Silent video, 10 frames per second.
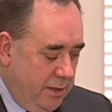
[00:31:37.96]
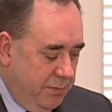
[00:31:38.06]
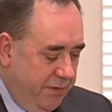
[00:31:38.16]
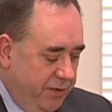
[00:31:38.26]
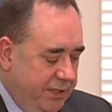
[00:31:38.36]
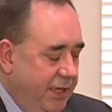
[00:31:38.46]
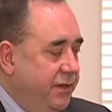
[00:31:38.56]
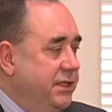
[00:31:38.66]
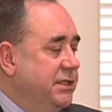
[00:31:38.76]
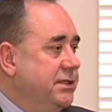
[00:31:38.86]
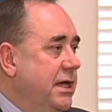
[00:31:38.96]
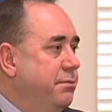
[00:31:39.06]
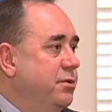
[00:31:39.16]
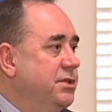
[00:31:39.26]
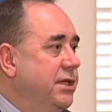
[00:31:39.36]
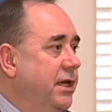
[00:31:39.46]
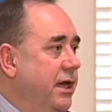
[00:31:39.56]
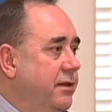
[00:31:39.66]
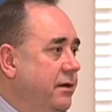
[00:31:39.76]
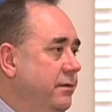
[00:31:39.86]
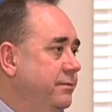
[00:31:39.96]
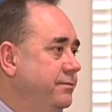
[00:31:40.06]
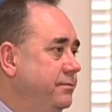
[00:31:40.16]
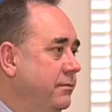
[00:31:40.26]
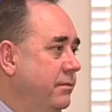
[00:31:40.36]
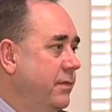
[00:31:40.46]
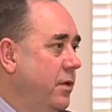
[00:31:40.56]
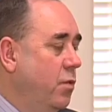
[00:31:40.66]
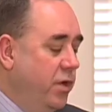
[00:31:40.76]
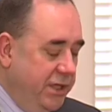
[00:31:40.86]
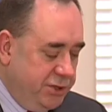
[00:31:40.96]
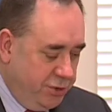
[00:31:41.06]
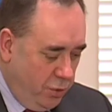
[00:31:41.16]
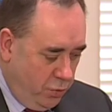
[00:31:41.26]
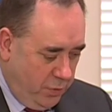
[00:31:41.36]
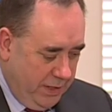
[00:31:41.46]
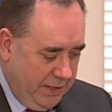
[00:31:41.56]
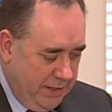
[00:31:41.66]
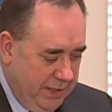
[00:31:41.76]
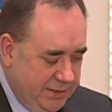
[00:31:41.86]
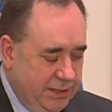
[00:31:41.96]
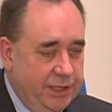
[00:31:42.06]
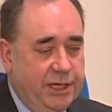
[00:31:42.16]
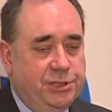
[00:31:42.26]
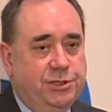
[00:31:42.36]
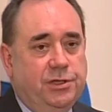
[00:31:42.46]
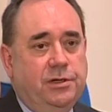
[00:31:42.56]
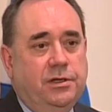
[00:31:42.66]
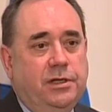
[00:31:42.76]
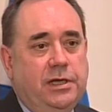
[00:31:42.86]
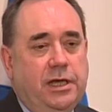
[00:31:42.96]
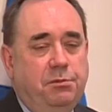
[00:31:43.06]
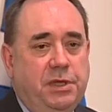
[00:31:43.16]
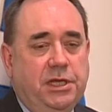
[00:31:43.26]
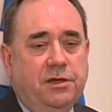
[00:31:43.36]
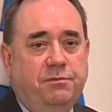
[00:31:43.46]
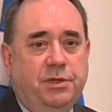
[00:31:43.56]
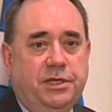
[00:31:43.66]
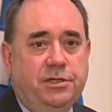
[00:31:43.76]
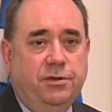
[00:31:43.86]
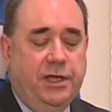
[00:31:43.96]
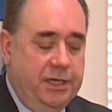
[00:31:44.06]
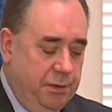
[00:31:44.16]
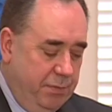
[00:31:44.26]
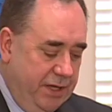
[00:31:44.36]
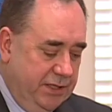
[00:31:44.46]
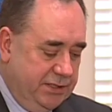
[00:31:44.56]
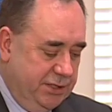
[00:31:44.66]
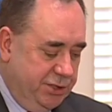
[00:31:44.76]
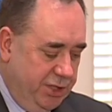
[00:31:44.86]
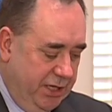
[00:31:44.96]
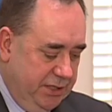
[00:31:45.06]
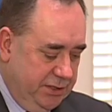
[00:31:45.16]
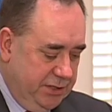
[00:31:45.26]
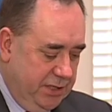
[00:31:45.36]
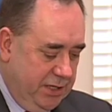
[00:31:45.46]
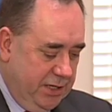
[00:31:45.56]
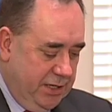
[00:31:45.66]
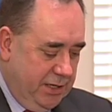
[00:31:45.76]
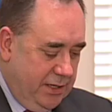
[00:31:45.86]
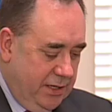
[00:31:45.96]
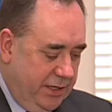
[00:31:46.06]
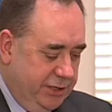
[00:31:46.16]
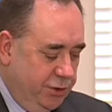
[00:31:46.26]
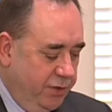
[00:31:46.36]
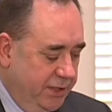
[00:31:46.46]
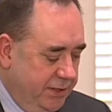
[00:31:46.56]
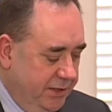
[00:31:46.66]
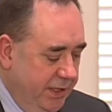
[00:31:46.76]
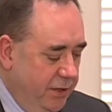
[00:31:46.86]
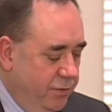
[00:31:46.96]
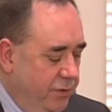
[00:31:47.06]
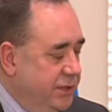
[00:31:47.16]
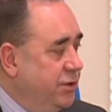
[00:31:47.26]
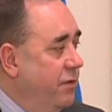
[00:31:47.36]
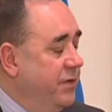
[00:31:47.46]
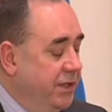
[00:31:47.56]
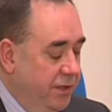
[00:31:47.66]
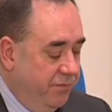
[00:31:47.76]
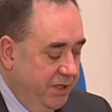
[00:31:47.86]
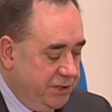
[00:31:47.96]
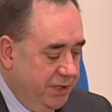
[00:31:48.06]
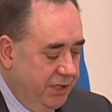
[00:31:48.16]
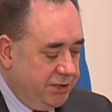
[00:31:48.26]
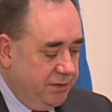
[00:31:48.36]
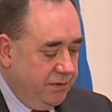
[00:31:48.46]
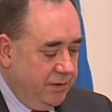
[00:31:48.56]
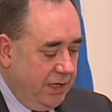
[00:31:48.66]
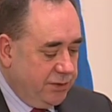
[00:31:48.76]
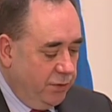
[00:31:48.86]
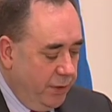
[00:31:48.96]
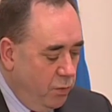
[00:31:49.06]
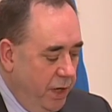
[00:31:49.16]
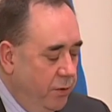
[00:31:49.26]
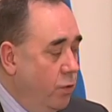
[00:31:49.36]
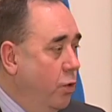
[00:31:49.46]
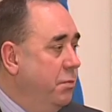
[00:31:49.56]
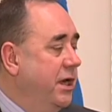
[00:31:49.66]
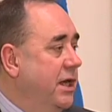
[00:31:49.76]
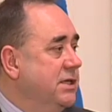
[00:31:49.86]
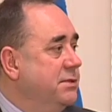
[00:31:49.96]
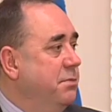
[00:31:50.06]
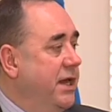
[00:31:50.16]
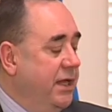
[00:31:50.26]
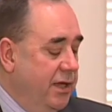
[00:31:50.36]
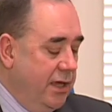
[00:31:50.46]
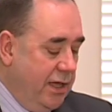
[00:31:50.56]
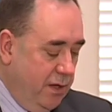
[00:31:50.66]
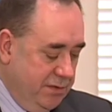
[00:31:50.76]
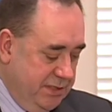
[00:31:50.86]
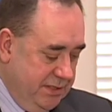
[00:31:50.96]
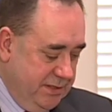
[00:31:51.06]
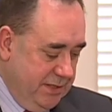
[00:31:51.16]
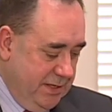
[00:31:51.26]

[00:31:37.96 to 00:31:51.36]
But if you take these examples together, what they show is the nature and meaning of political independence has changed. They show that today, although the sovereignty of each nation has only one home, it has many houses.